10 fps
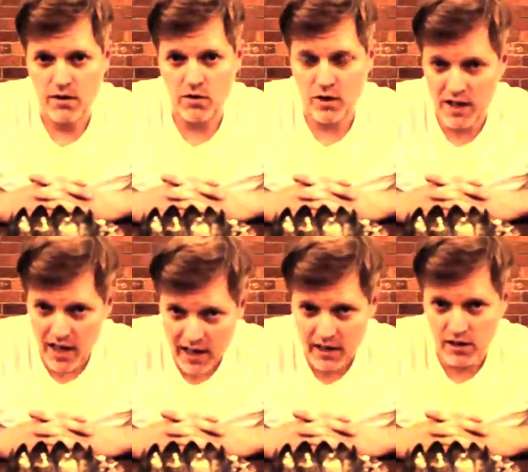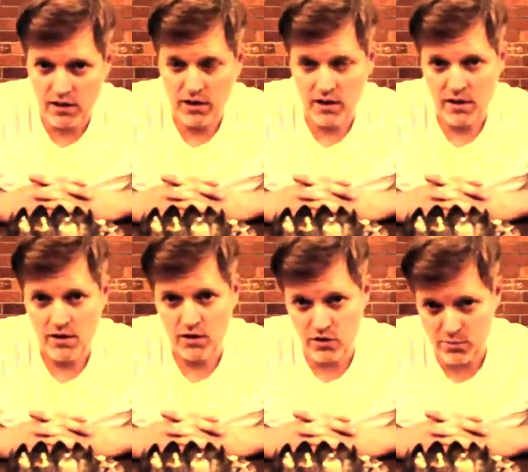organic
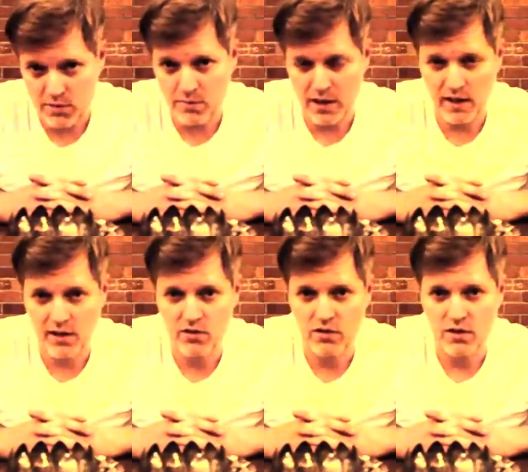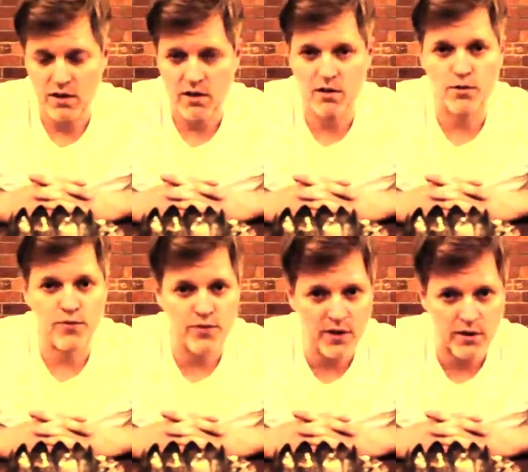human beings
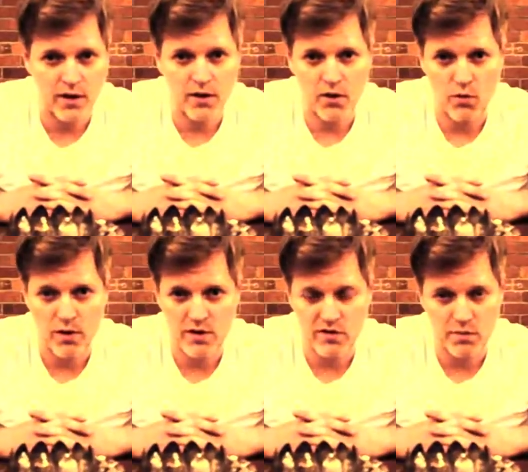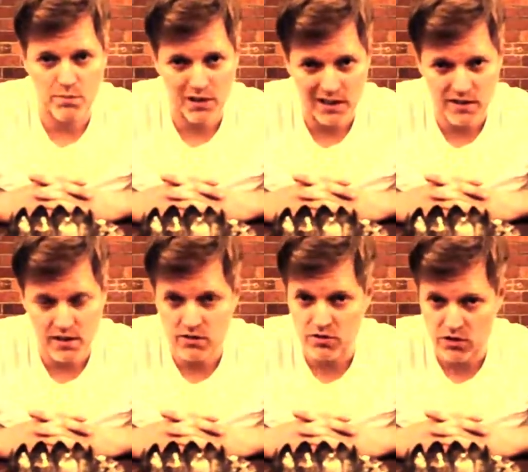interfering with its ability
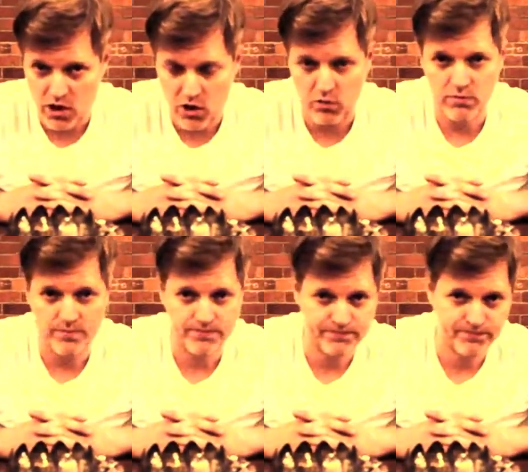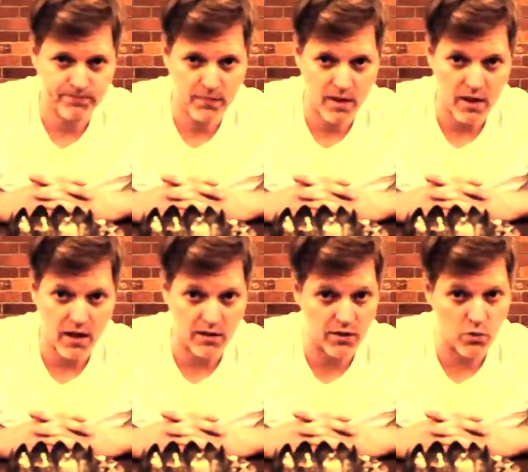to know
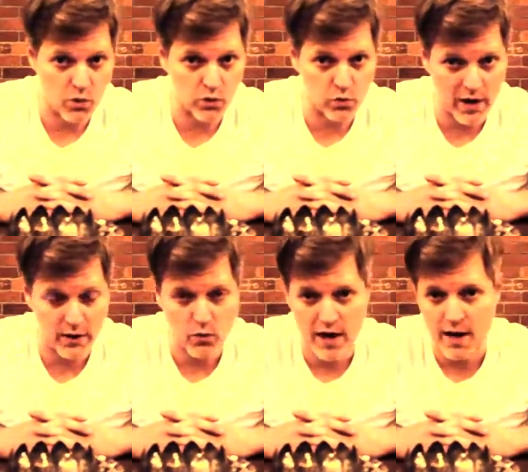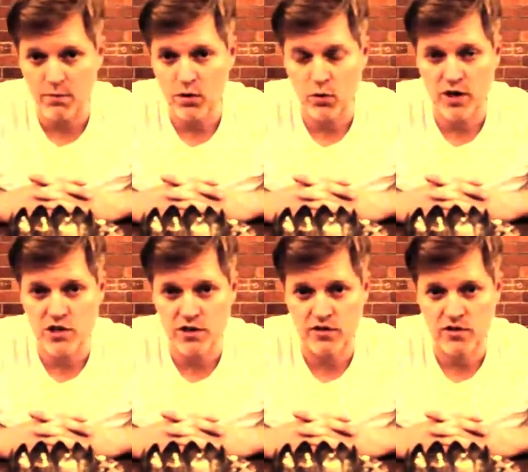in the World Wide Web, which
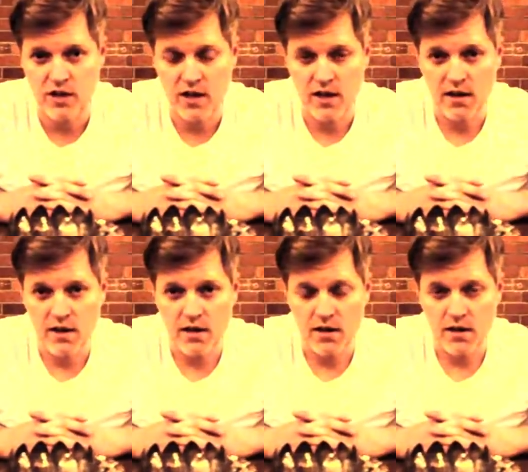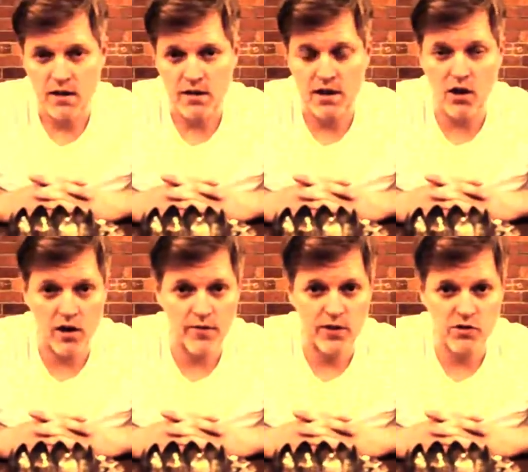is the
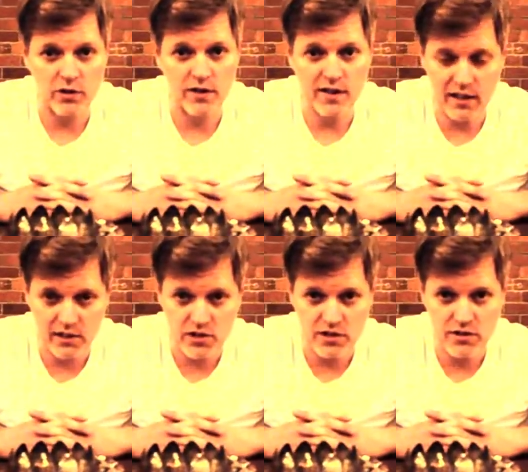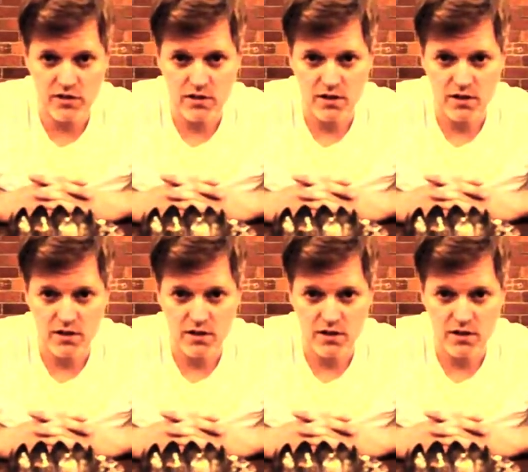artificial intelligence